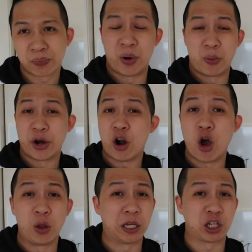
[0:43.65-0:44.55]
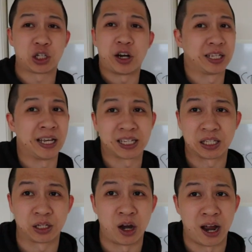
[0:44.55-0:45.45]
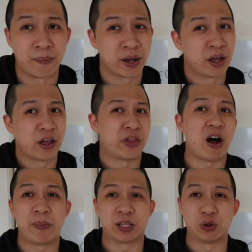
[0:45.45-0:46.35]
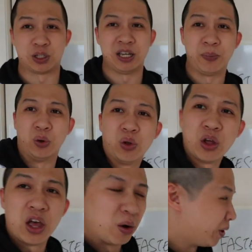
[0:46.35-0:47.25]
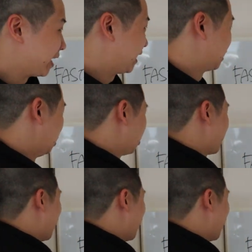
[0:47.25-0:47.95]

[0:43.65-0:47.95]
But we're not only just going to test the time, that would be too simple. We need to look